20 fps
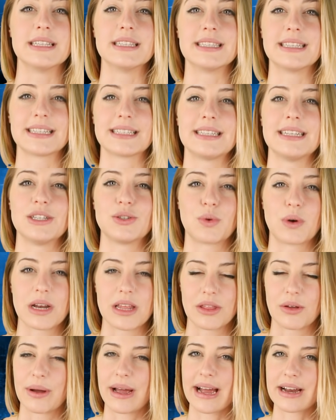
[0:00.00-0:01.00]
in sixteen
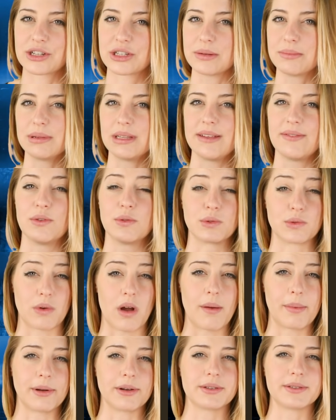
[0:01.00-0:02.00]
twenty, though I actually believe it was
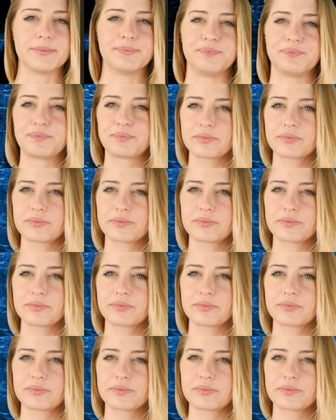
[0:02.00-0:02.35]
robbers.